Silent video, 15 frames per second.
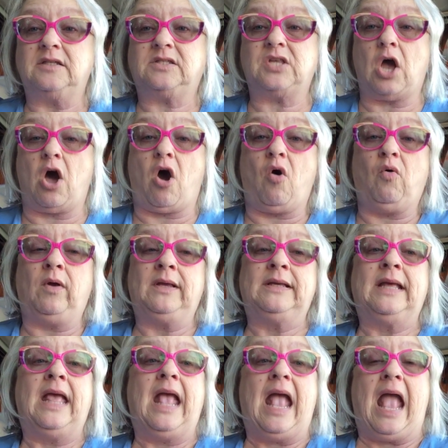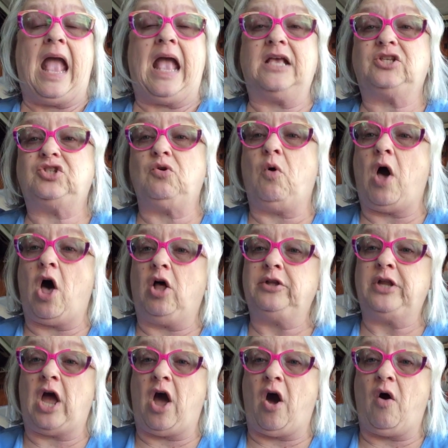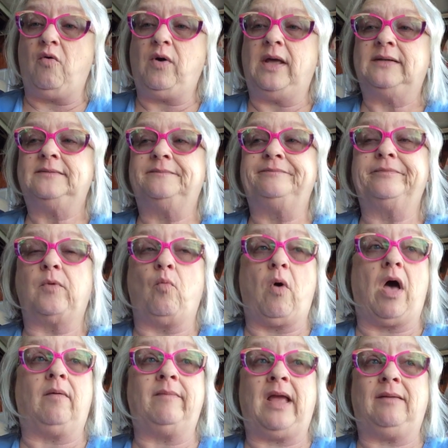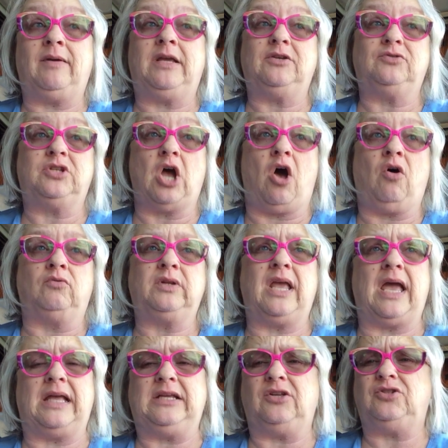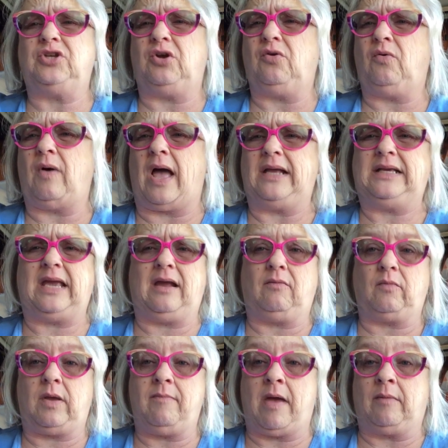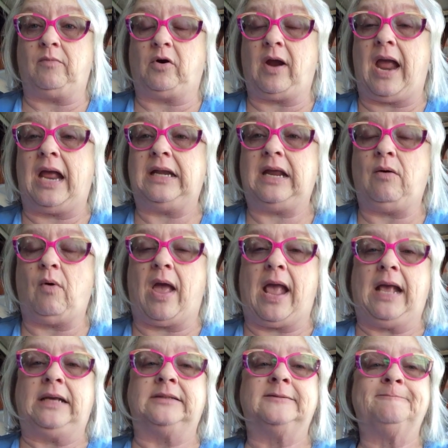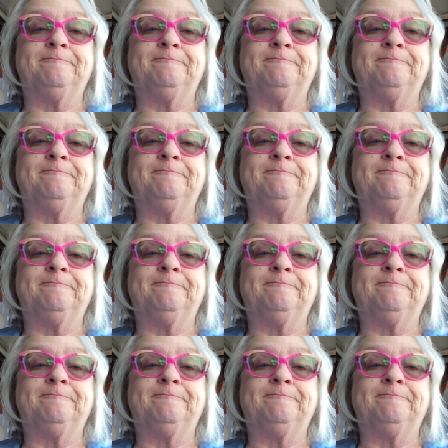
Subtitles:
So, as you all know, well, maybe you don't. Yeah, you do. I can't remember. Anyway,